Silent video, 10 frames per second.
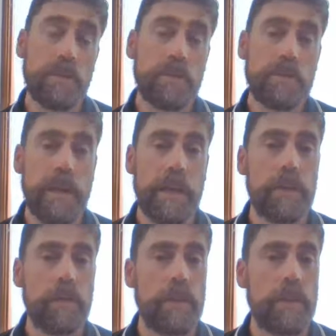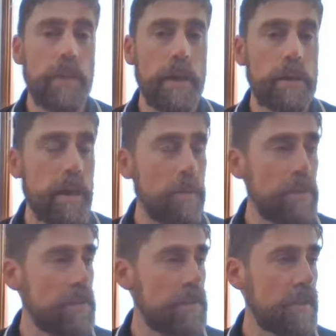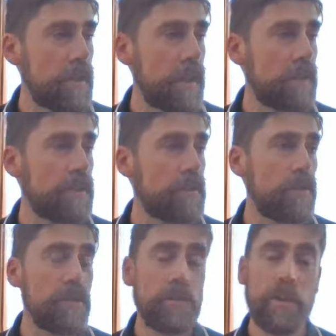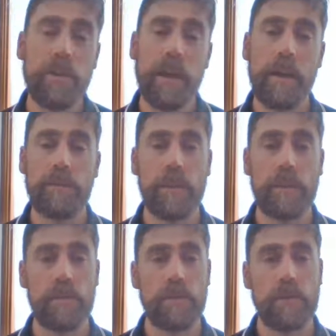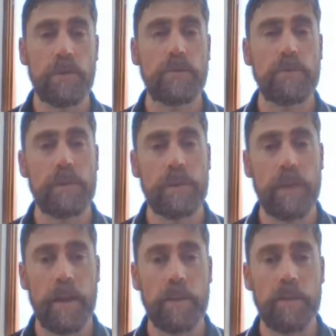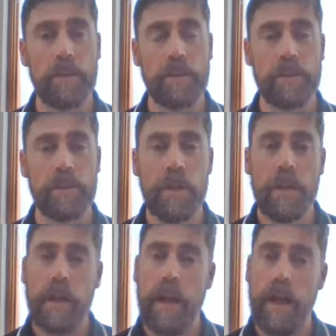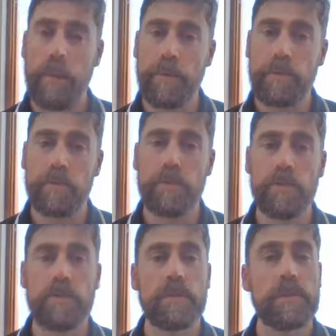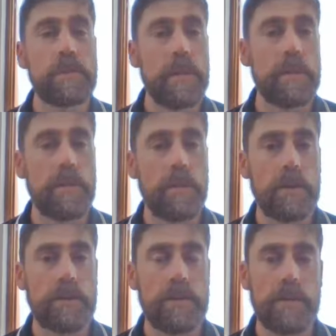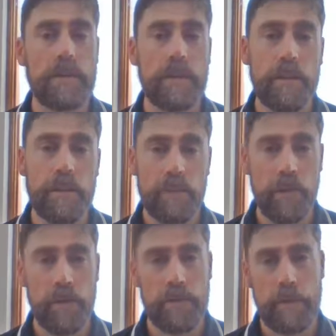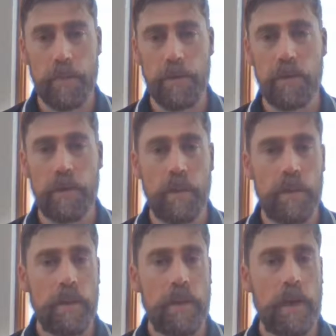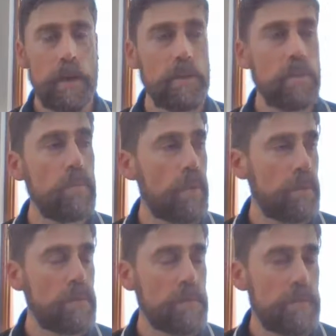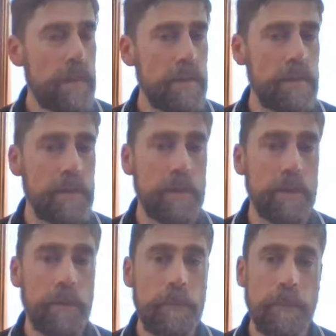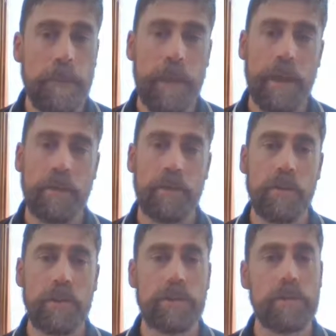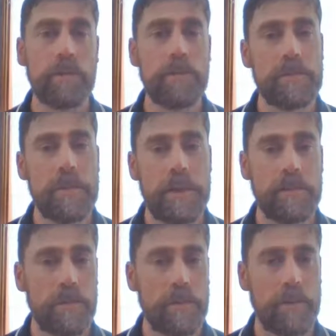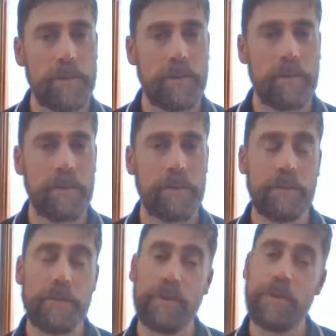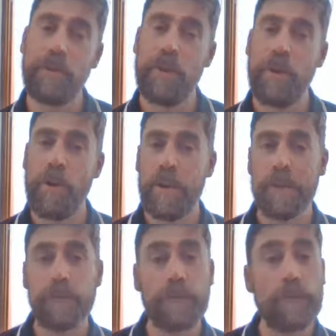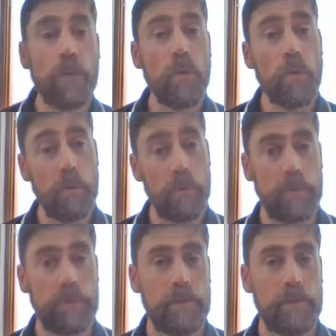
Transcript: with that cabbage indicator. So you know you have that universal indicator, which is used for standardized testing, and you've got some of the little bottles of that here, and you're going to use that to inform